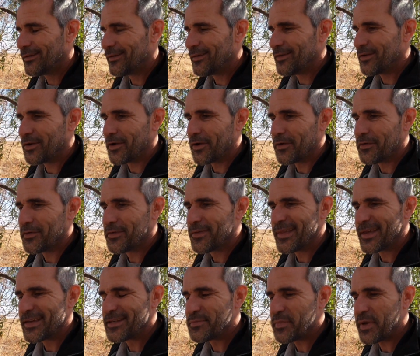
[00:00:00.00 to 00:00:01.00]

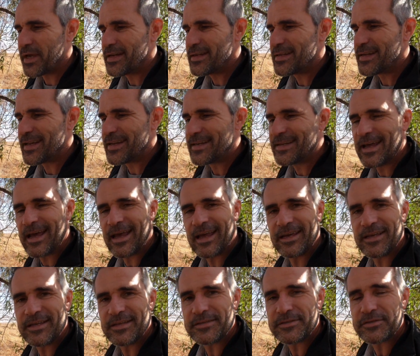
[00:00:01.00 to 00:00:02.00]
they spend their
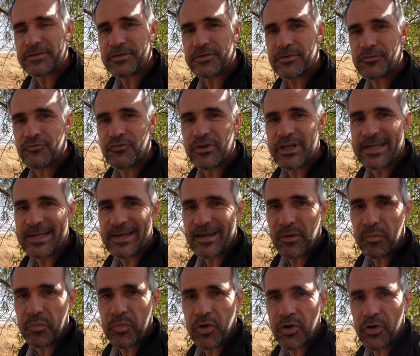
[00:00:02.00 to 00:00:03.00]
days reading
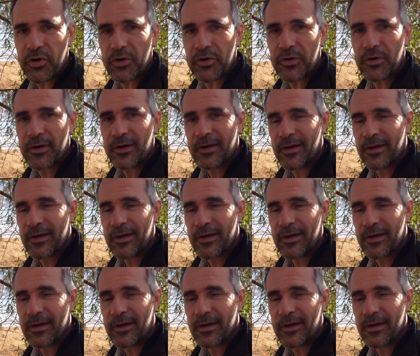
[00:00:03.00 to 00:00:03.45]
a book